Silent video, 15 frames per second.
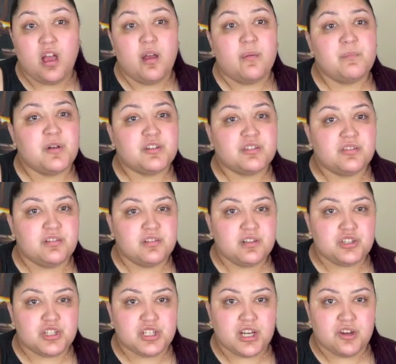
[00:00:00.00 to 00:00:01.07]
I'm also going to
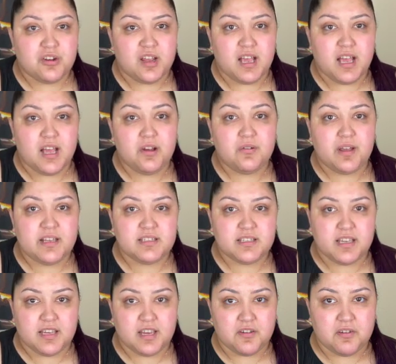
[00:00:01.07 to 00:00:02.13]
share how I
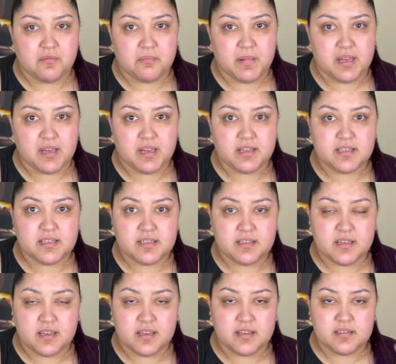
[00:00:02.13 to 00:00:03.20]
take care of my kids'
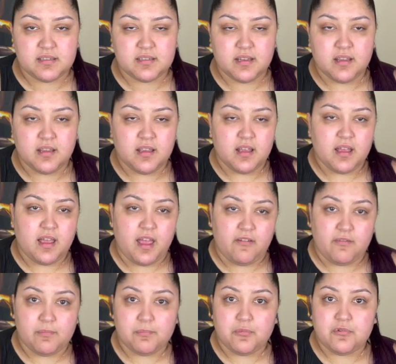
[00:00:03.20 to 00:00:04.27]
skins. I have
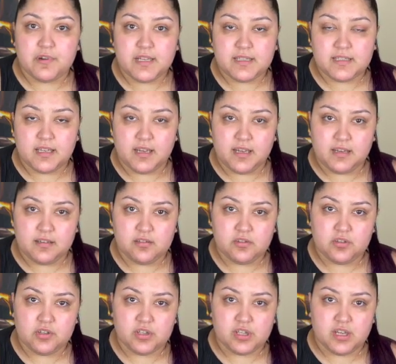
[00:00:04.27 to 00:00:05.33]
a preteen.
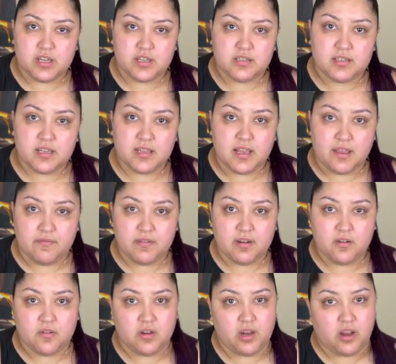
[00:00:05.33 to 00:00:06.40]
She is 11
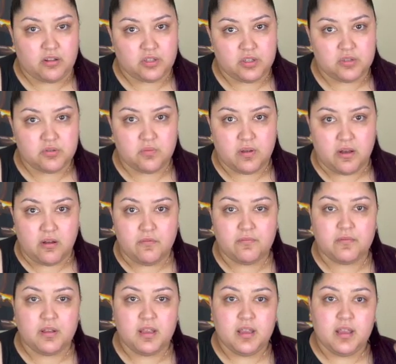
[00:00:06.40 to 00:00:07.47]
going on to 12.
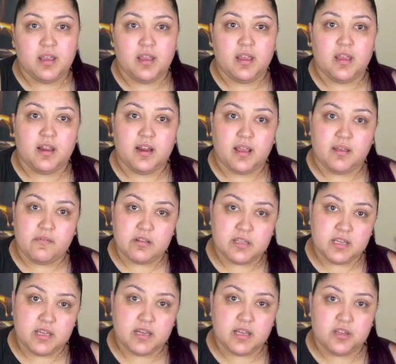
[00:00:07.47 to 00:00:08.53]
And I have a
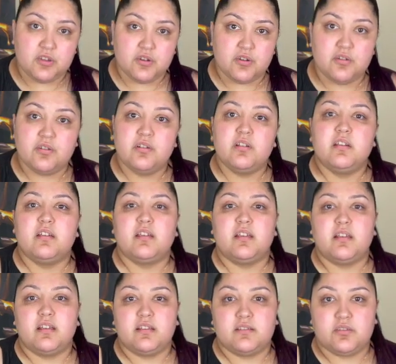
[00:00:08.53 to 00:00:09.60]
teenager.
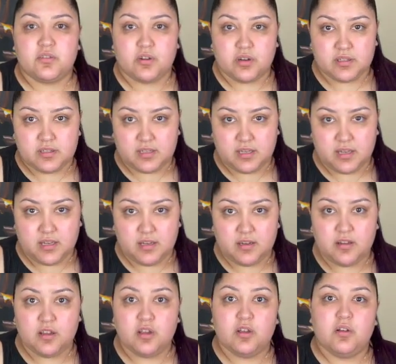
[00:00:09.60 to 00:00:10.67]
He is 13
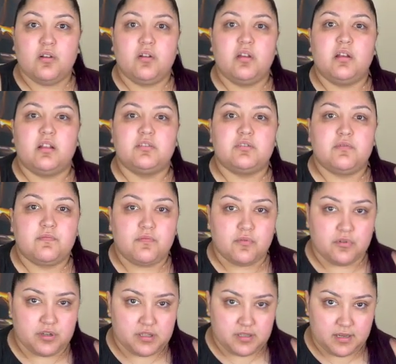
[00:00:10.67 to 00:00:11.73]
going on to
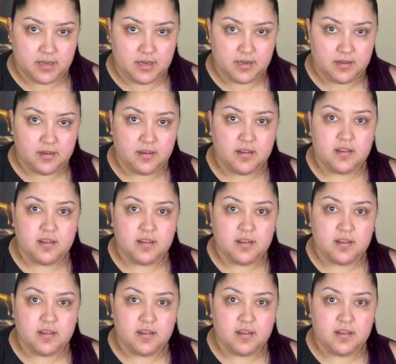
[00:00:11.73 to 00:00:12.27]
14.